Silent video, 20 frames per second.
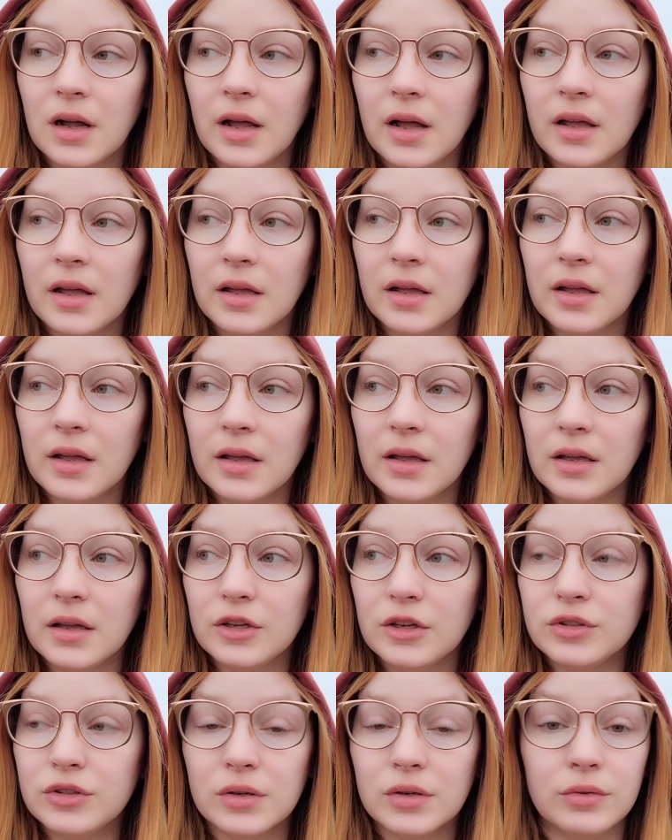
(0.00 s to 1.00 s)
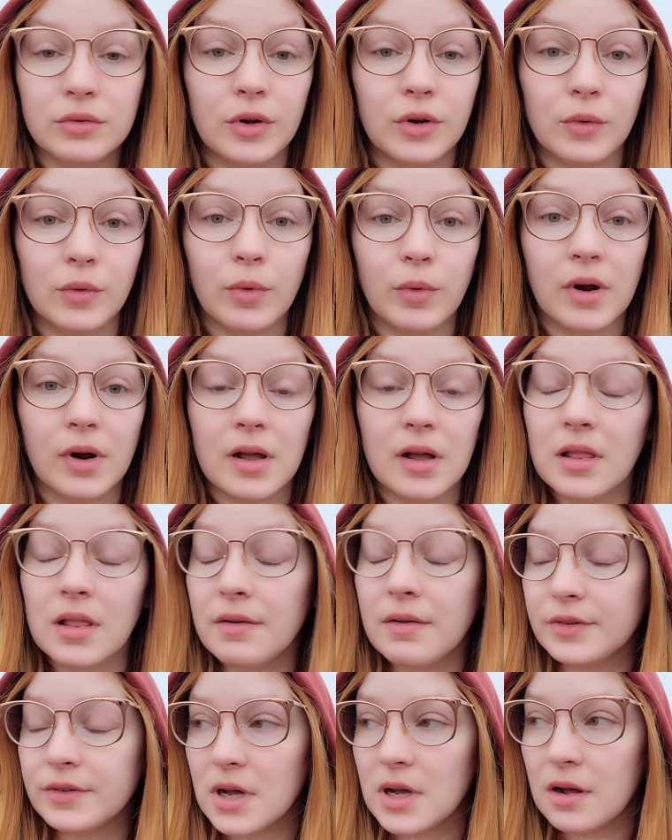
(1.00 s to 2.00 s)
I don't know where I
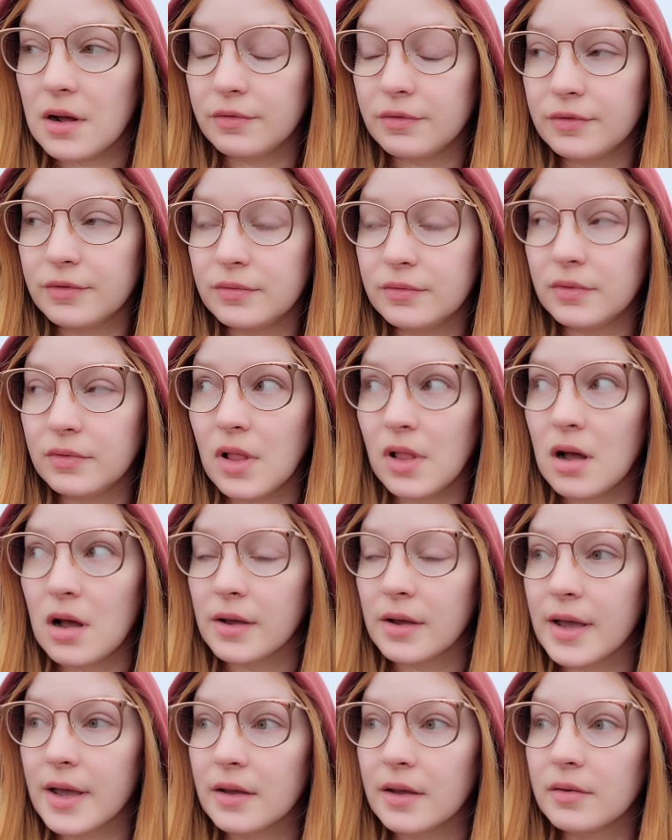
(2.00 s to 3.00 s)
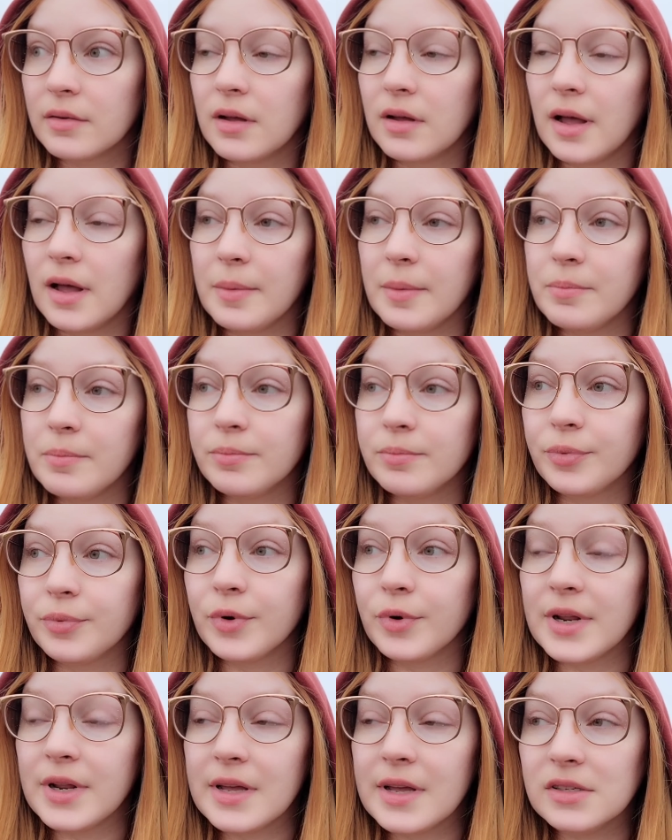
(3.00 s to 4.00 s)
left off vlogging. I'm
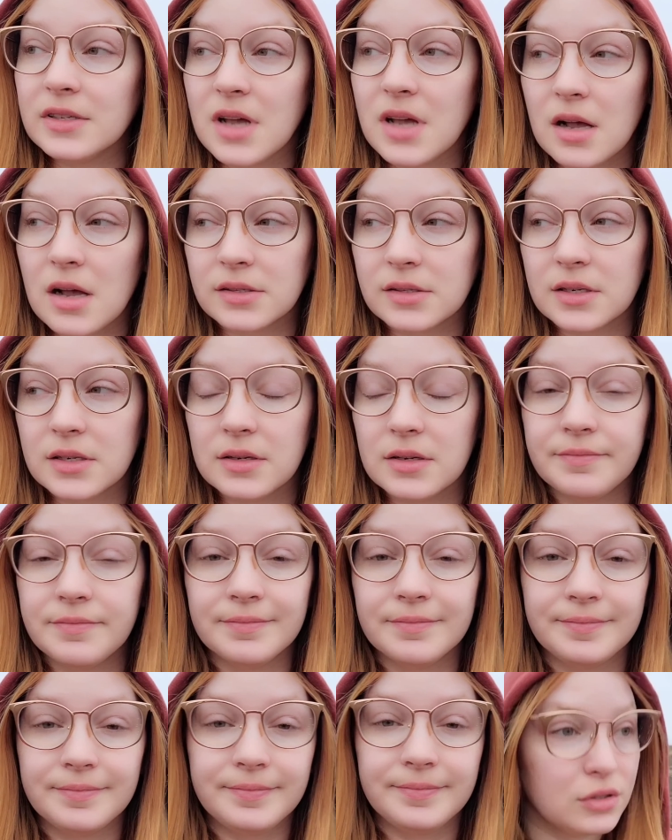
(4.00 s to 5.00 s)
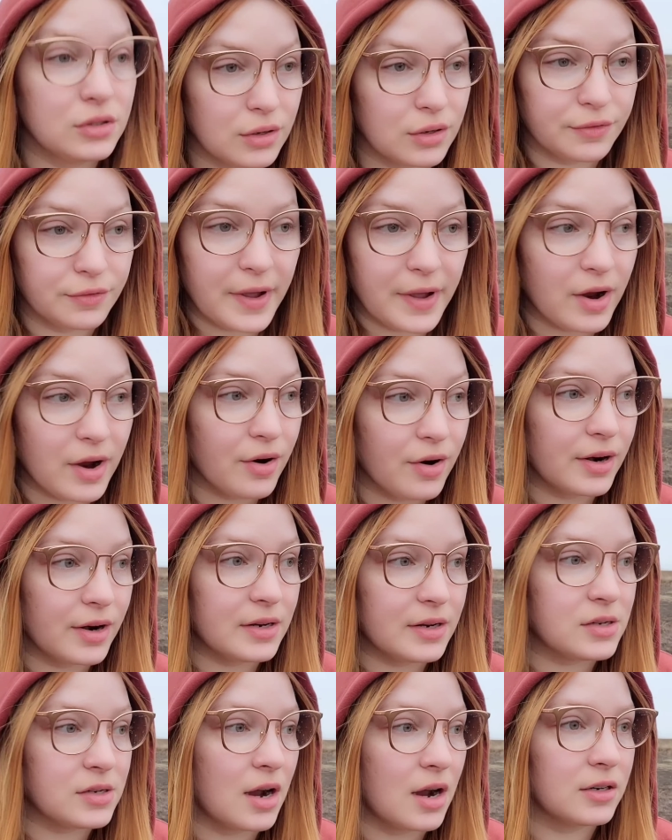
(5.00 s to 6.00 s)
pretty exhausted. So if I already
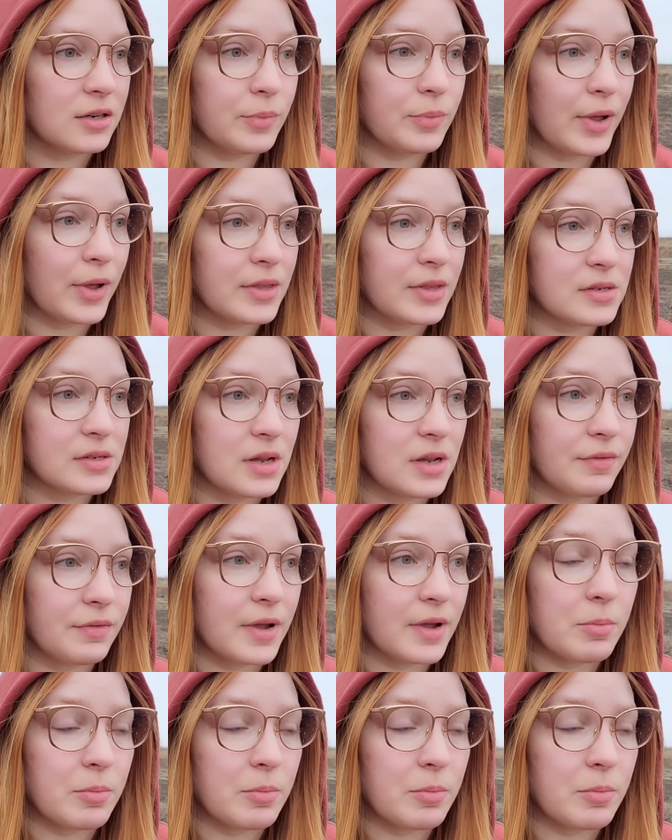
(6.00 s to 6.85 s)
talked about this stuff, I